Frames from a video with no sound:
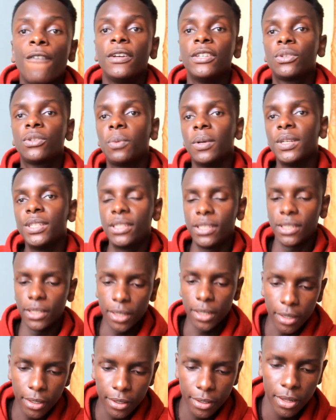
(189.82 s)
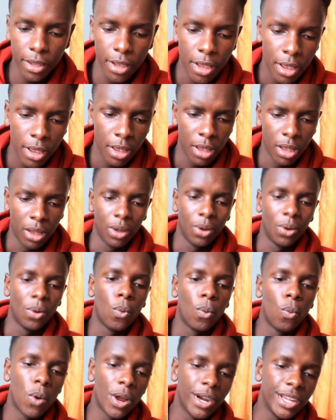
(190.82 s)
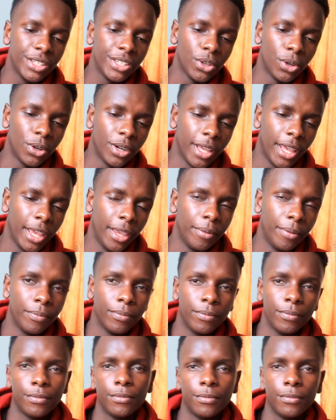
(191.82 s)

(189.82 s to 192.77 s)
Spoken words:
First question. What is your name?